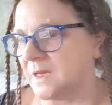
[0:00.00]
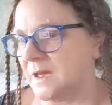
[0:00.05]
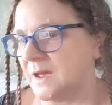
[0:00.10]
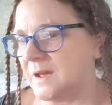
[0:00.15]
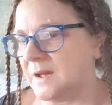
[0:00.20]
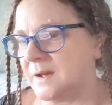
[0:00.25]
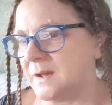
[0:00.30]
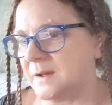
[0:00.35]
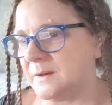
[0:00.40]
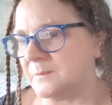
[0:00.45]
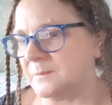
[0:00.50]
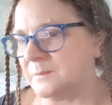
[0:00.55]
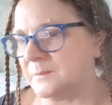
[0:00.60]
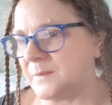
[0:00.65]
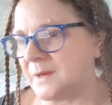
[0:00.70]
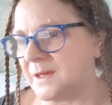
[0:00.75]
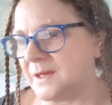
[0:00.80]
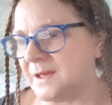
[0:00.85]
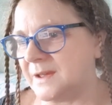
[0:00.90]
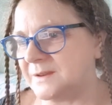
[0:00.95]
um,
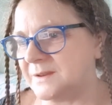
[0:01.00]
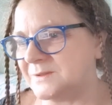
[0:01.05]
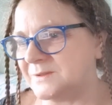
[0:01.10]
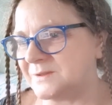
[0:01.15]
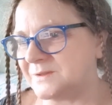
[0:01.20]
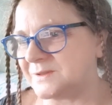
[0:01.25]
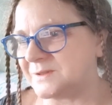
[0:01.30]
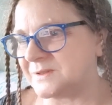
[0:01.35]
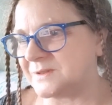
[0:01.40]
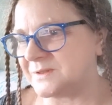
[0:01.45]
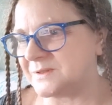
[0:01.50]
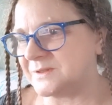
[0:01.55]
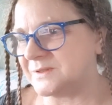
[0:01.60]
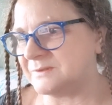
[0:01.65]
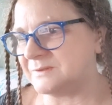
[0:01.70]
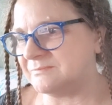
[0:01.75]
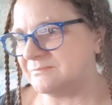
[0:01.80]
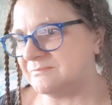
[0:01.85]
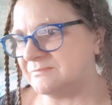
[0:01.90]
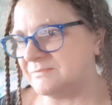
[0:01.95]
and
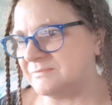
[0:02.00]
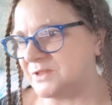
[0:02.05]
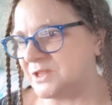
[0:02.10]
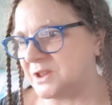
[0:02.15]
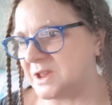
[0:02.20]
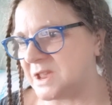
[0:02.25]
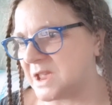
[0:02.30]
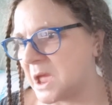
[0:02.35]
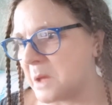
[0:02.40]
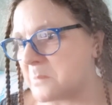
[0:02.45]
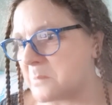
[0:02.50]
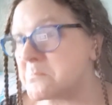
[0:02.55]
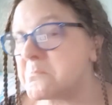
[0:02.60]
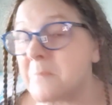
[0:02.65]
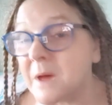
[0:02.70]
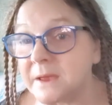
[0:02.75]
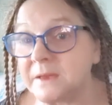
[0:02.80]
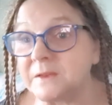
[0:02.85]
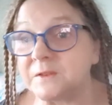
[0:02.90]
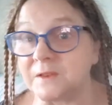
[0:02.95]
the
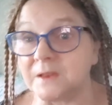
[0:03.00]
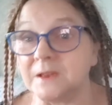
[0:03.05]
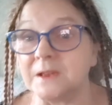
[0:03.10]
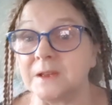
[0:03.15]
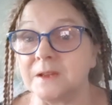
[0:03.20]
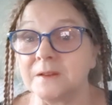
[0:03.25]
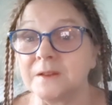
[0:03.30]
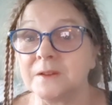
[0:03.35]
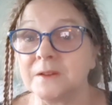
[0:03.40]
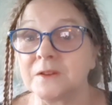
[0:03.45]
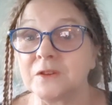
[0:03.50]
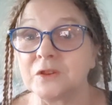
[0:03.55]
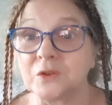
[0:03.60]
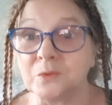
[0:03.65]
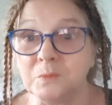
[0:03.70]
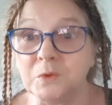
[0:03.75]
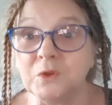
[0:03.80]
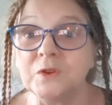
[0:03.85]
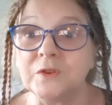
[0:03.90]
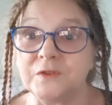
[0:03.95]
amazing
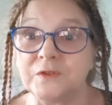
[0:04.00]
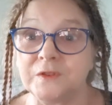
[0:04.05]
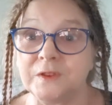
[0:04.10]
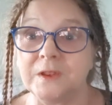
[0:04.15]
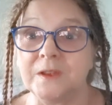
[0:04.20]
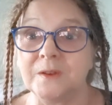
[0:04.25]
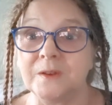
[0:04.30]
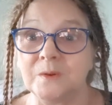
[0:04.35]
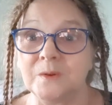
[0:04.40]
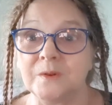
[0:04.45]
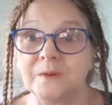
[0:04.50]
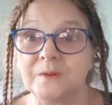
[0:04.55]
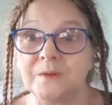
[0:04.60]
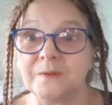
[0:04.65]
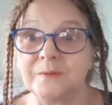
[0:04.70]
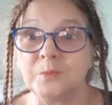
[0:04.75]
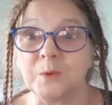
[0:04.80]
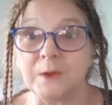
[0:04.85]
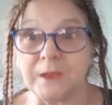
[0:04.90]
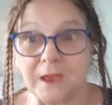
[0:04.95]
community
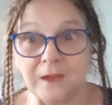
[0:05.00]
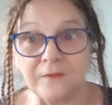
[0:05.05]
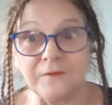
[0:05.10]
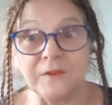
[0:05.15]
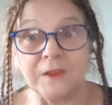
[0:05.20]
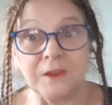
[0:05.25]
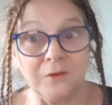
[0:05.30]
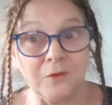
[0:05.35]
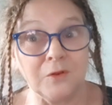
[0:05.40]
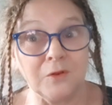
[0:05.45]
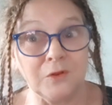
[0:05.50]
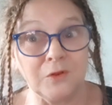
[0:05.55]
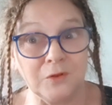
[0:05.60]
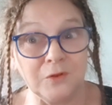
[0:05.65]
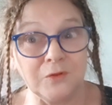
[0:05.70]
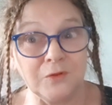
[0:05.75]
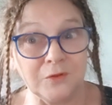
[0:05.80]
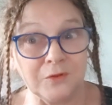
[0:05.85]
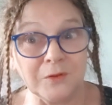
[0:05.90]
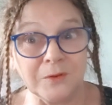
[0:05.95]
we have here on
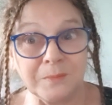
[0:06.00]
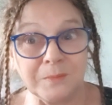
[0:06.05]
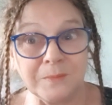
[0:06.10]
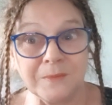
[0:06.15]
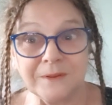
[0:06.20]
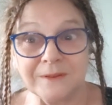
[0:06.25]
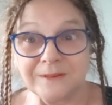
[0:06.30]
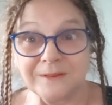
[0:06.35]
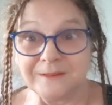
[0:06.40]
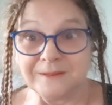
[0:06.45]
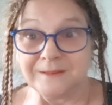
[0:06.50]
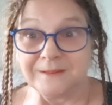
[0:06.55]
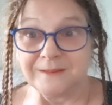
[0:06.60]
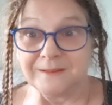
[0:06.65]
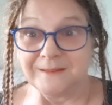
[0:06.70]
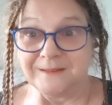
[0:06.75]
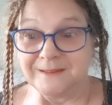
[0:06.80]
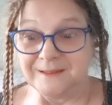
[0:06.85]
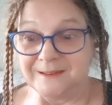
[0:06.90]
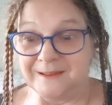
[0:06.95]
YouTube
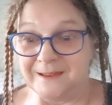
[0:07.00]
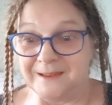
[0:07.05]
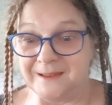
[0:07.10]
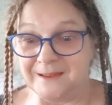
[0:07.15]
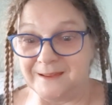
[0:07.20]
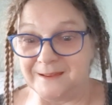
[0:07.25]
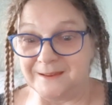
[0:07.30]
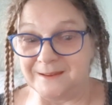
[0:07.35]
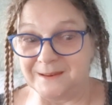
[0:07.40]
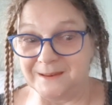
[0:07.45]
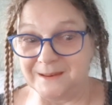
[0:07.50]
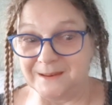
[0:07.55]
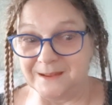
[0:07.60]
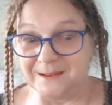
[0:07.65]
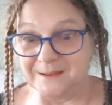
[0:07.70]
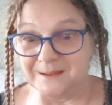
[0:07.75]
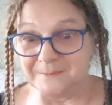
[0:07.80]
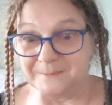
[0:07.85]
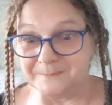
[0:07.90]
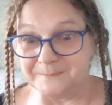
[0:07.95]
and
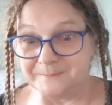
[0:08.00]
um,